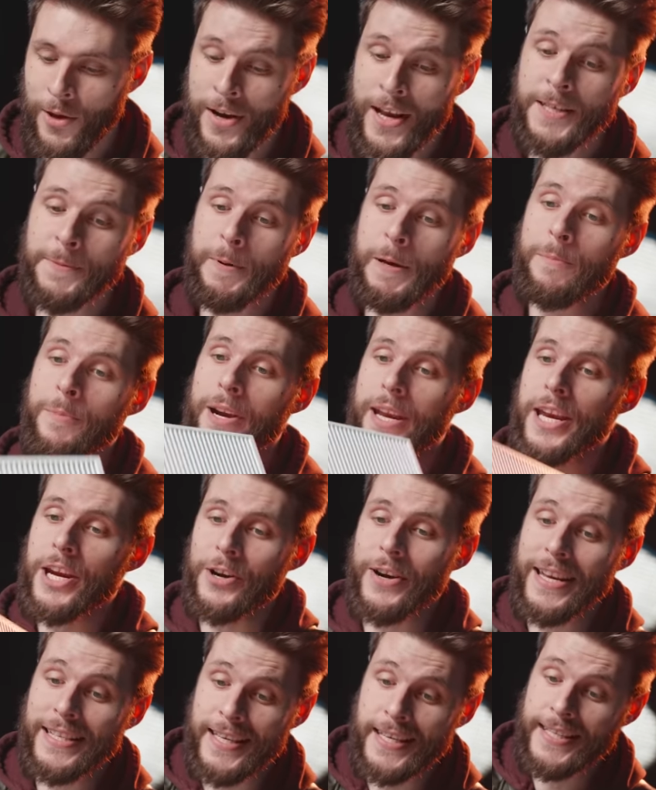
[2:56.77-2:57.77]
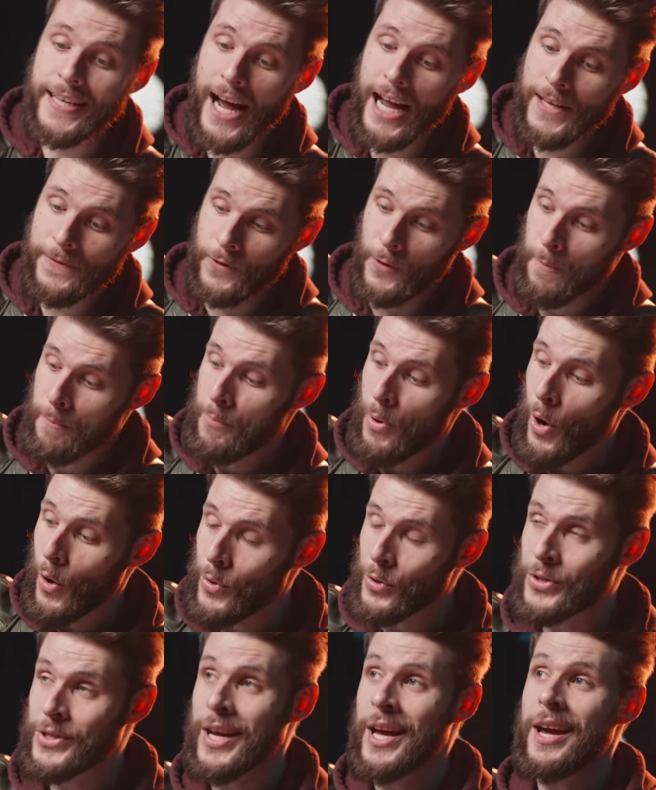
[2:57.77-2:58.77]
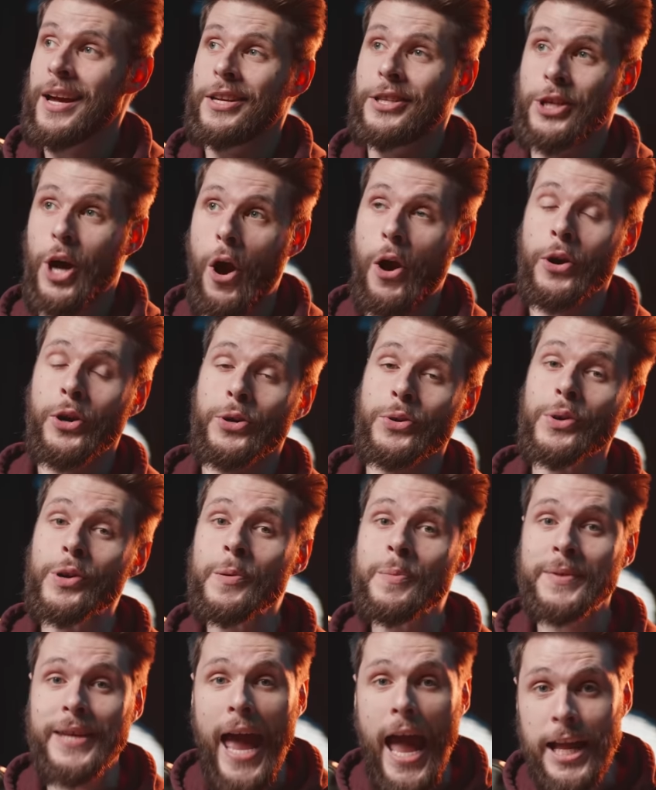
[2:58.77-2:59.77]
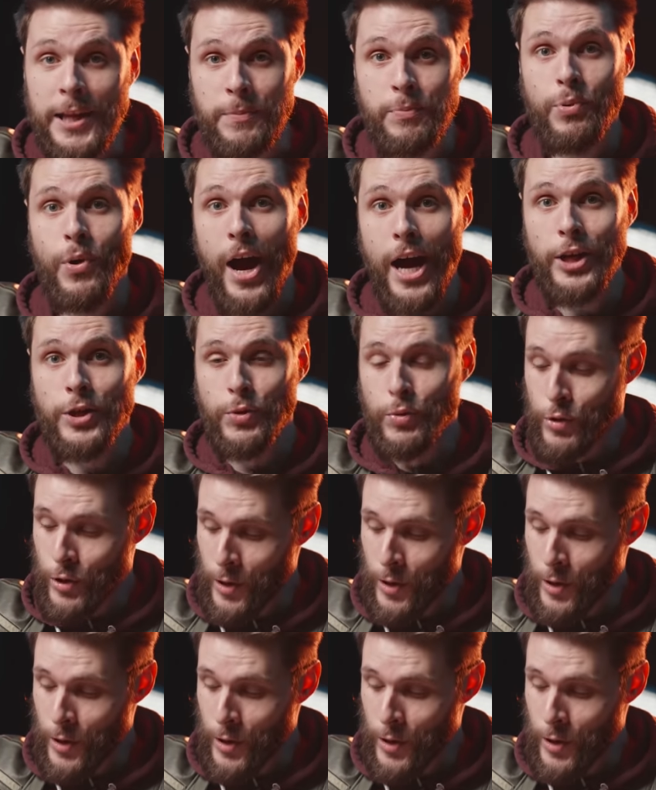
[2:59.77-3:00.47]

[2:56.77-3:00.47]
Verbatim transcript: Now, this beamer here is designed for both dark rooms and bright